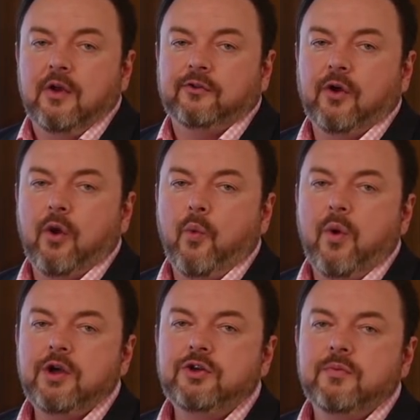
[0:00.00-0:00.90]
So
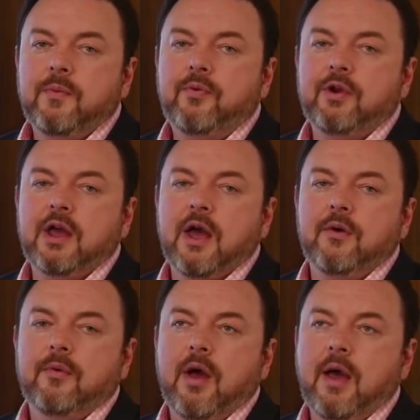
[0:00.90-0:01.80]
where should we be putting
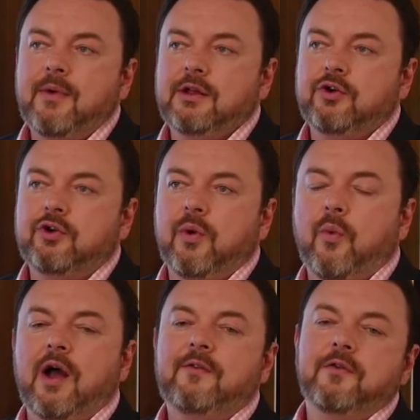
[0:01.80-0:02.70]
our money? Should we
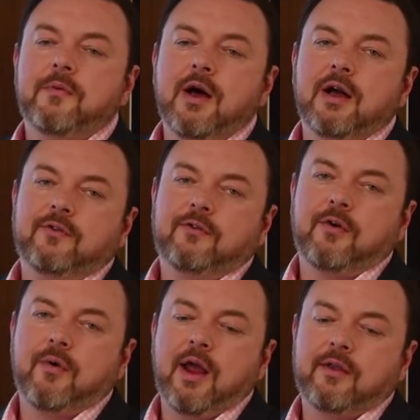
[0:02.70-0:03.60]
wait for the market to
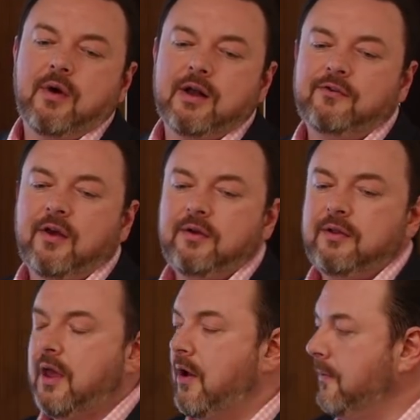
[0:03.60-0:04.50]
correct? Well, I can tell you
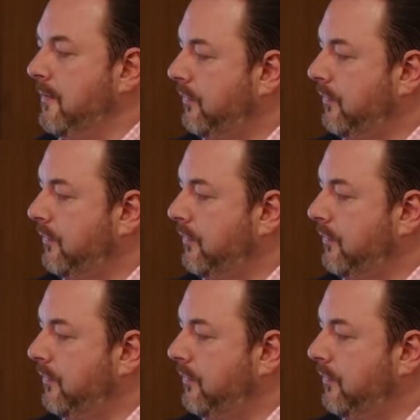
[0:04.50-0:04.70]
now,